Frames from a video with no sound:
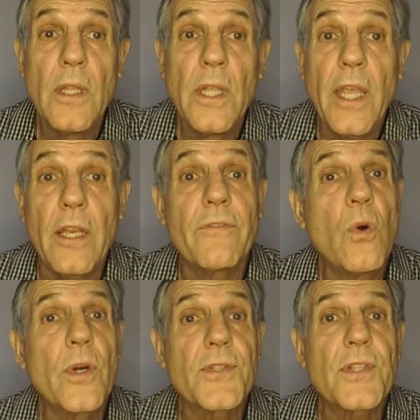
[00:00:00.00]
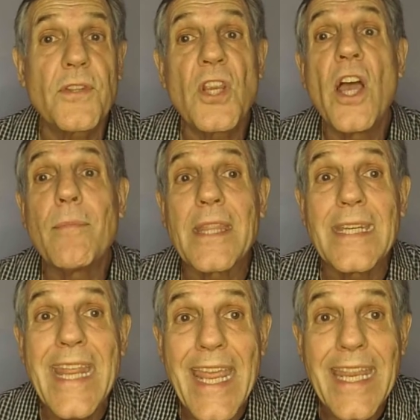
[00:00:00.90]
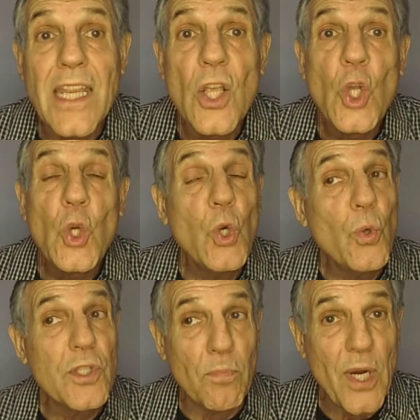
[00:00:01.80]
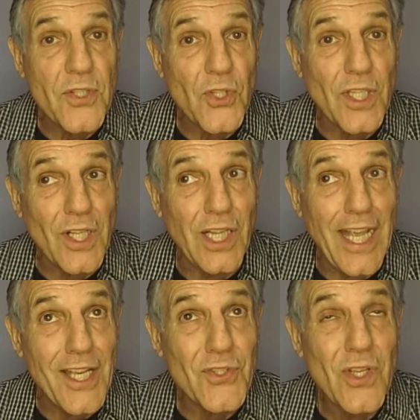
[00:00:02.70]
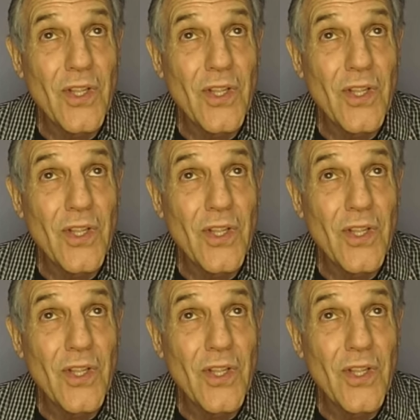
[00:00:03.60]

And of course, the time of the day, who is present in class?